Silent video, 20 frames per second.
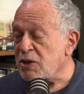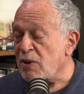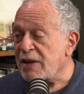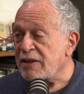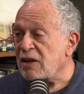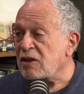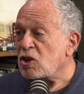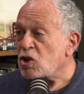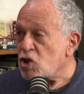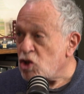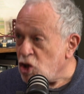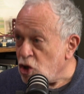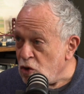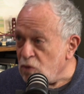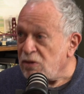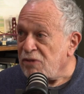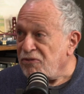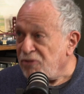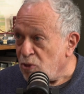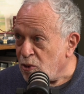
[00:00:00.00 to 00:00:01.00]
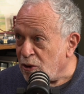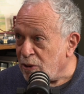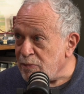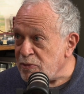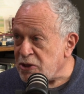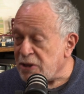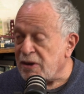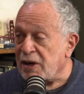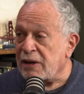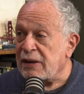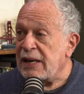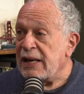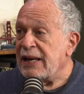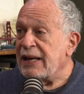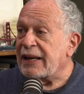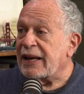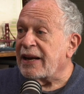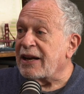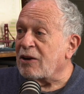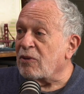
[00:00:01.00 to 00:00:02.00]
So I think the two reforms are
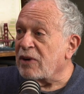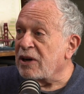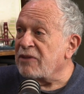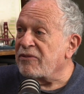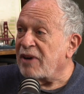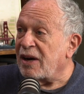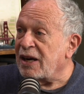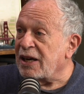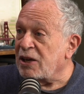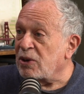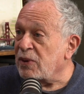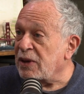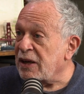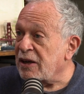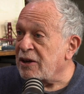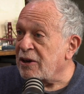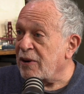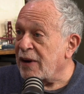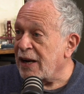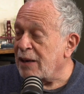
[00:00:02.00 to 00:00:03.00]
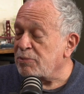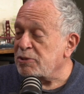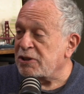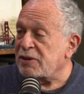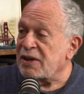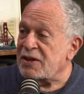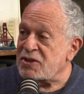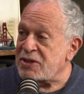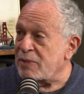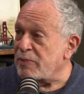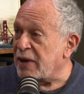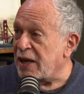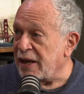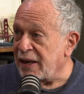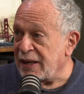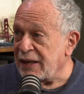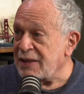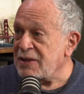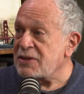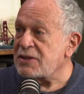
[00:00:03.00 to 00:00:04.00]
getting rid of Iowa and New Hampshire as the
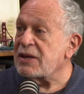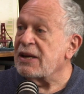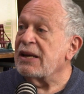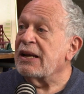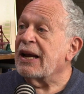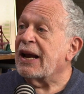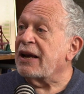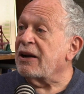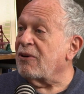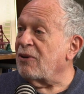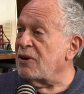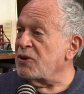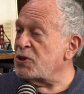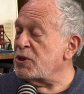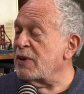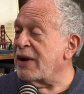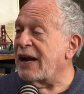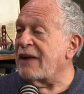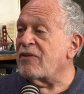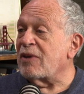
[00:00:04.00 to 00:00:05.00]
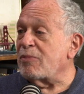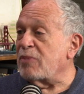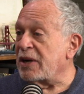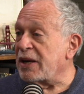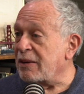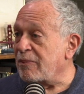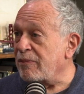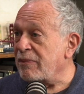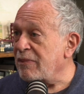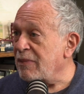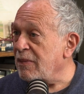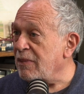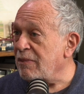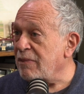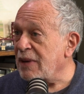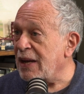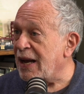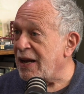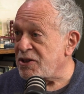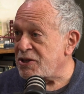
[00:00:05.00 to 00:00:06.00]
beginnings, and also everybody
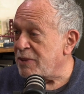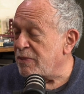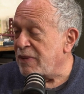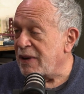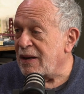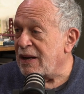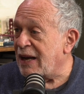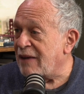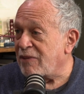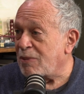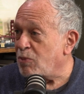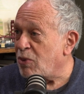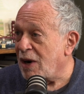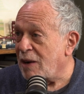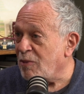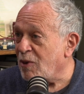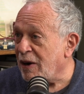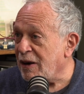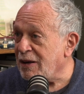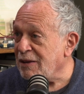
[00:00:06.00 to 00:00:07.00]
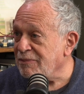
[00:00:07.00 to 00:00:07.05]
has to have a primary.